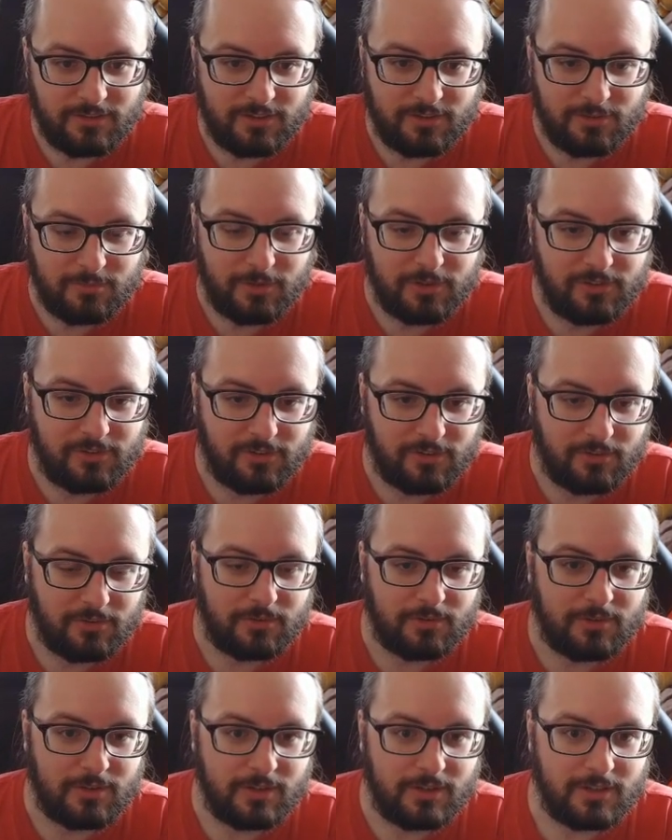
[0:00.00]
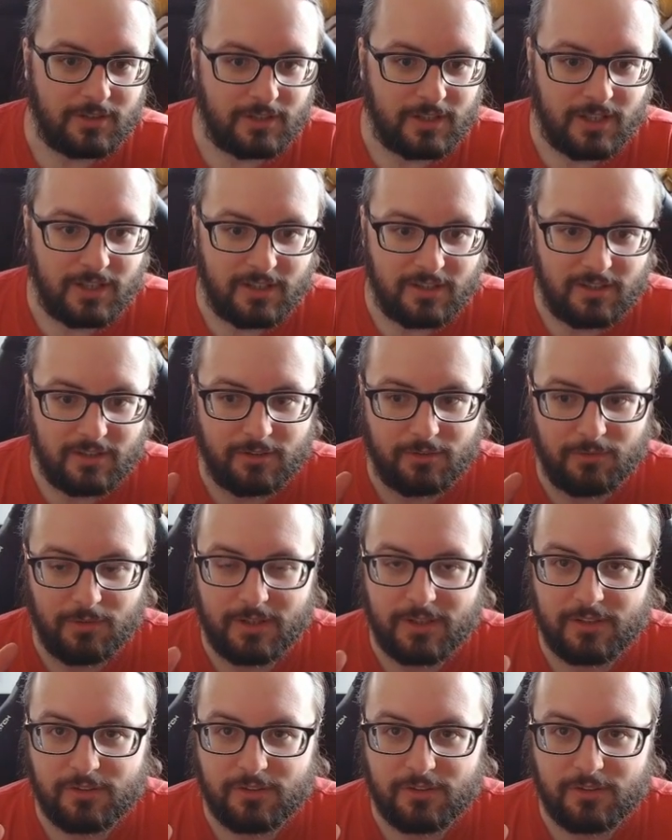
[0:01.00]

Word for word: Digimon. So again, credit